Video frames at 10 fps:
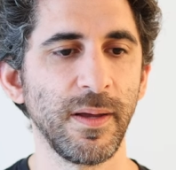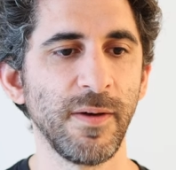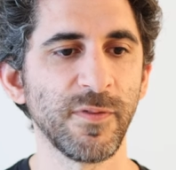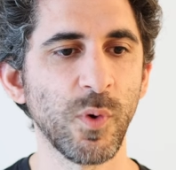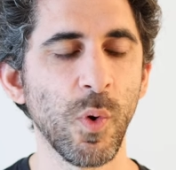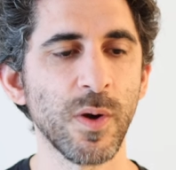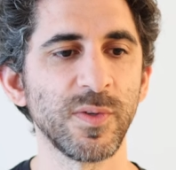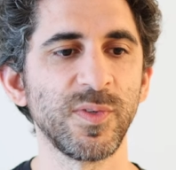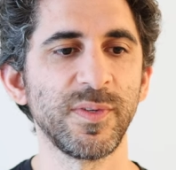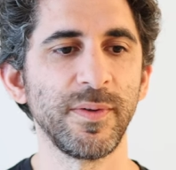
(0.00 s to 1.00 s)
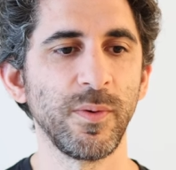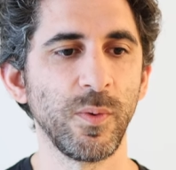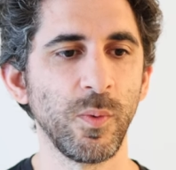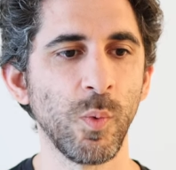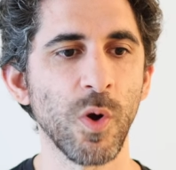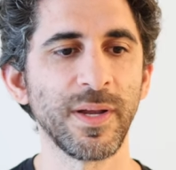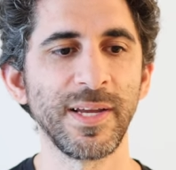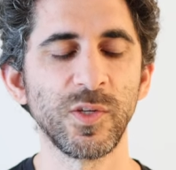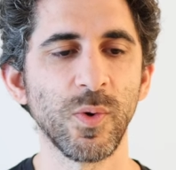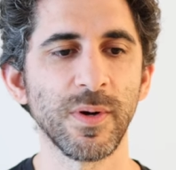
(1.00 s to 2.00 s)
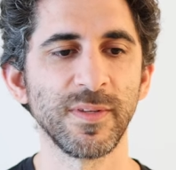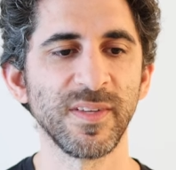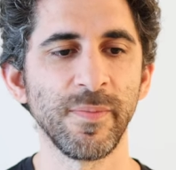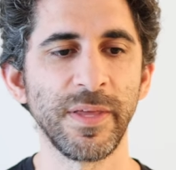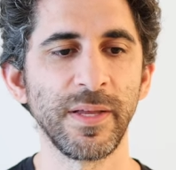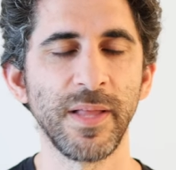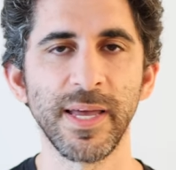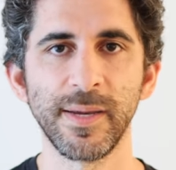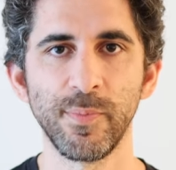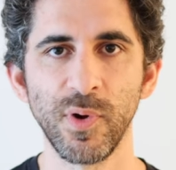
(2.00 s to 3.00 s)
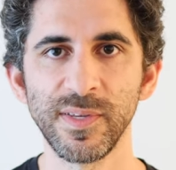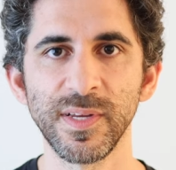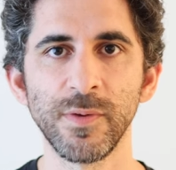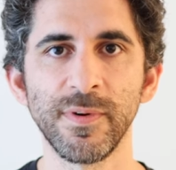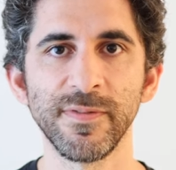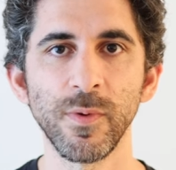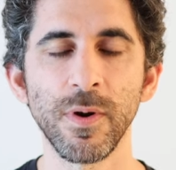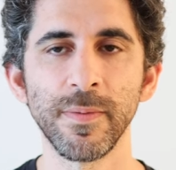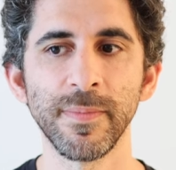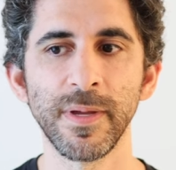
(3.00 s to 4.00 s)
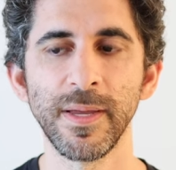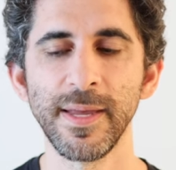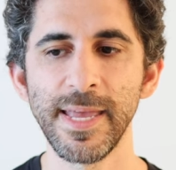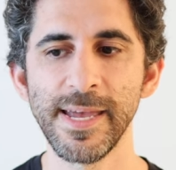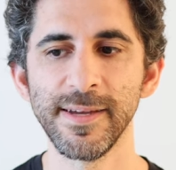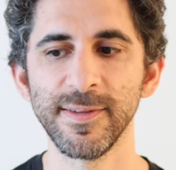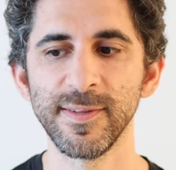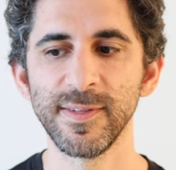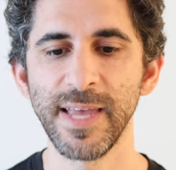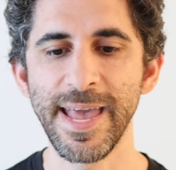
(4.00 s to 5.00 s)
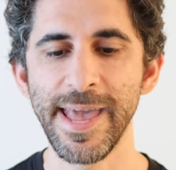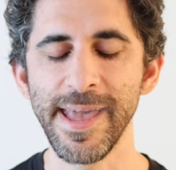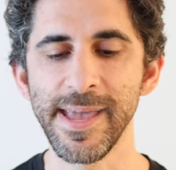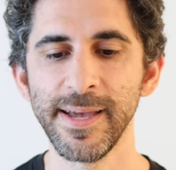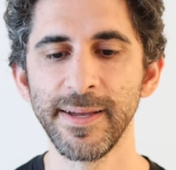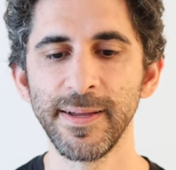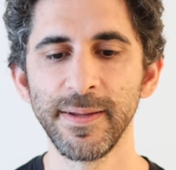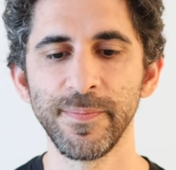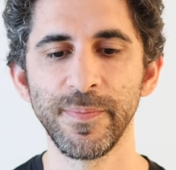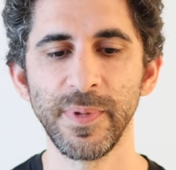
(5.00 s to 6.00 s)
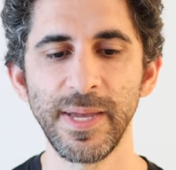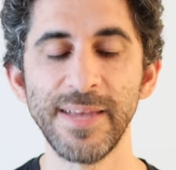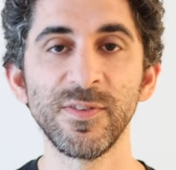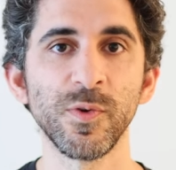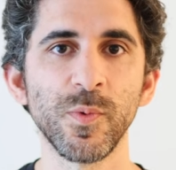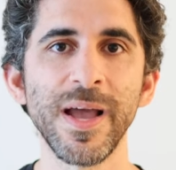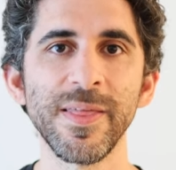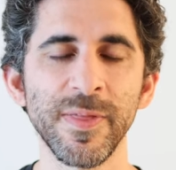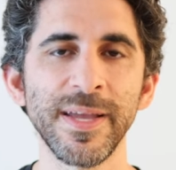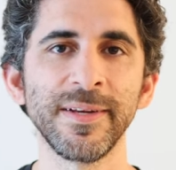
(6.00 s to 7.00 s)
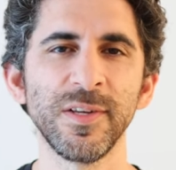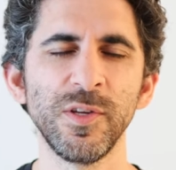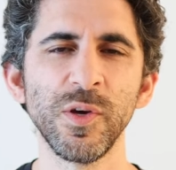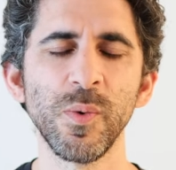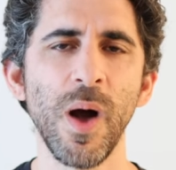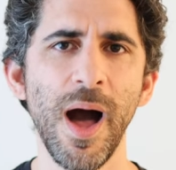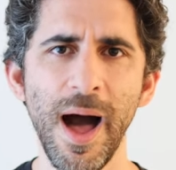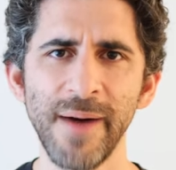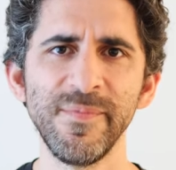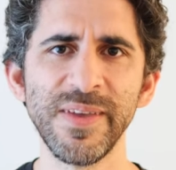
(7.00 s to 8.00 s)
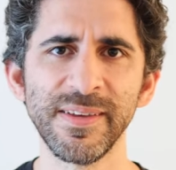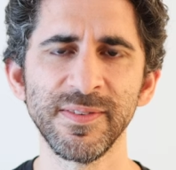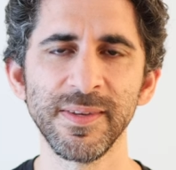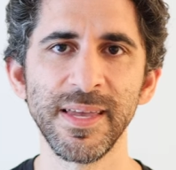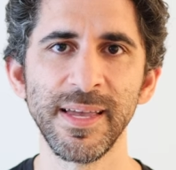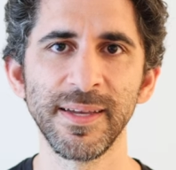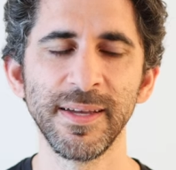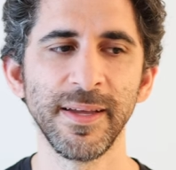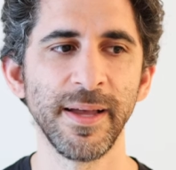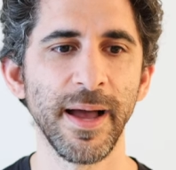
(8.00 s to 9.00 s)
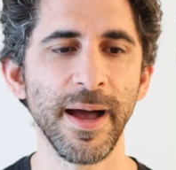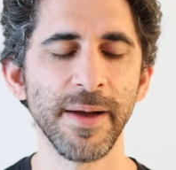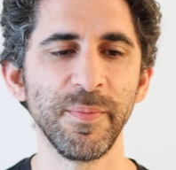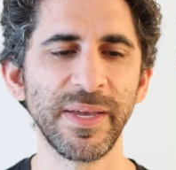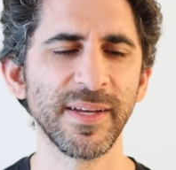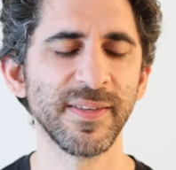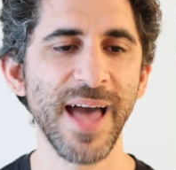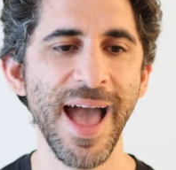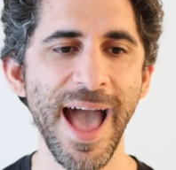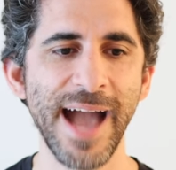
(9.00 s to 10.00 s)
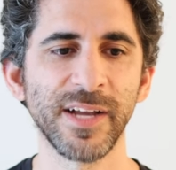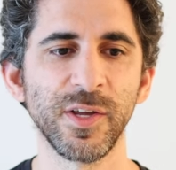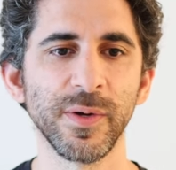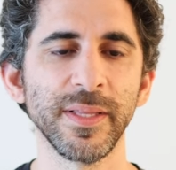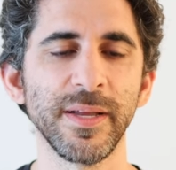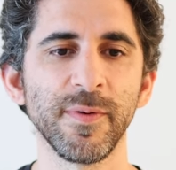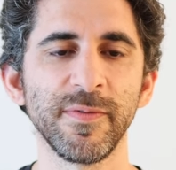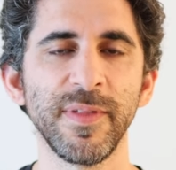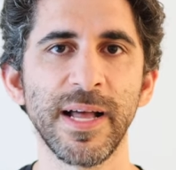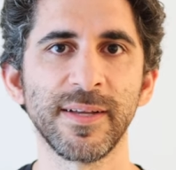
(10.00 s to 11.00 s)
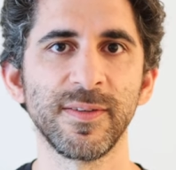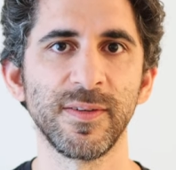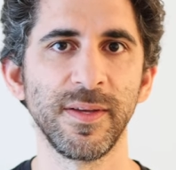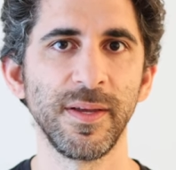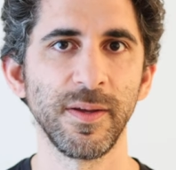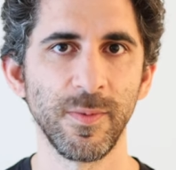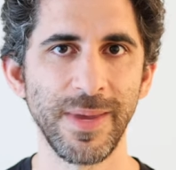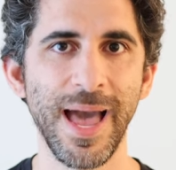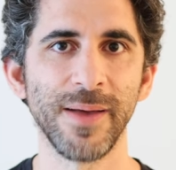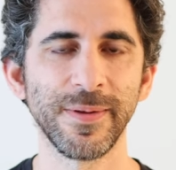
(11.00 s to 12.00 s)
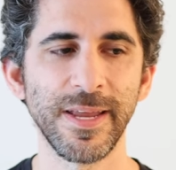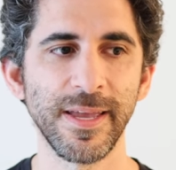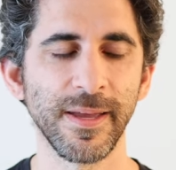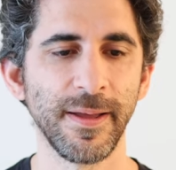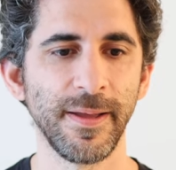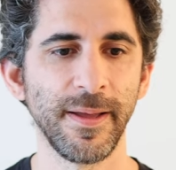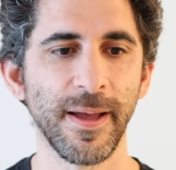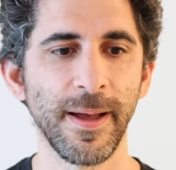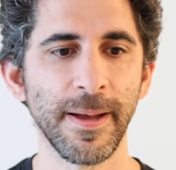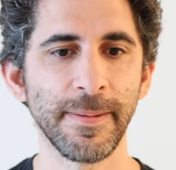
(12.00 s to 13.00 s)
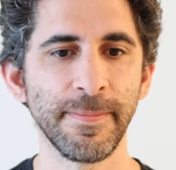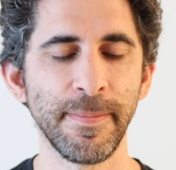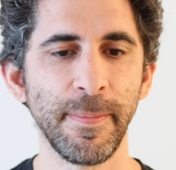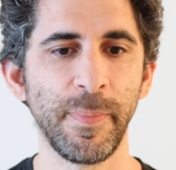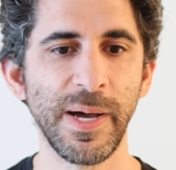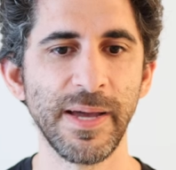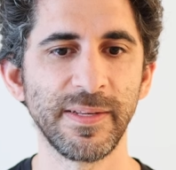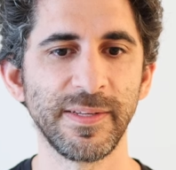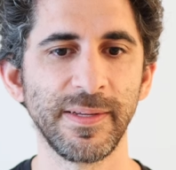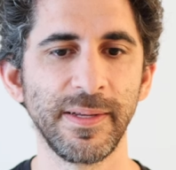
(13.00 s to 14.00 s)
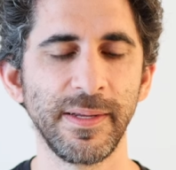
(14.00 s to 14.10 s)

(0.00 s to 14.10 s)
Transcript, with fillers: of course, working towards something like prison reform is a is the right thing to do, obviously, um, because that accurately reflects reality. Um, but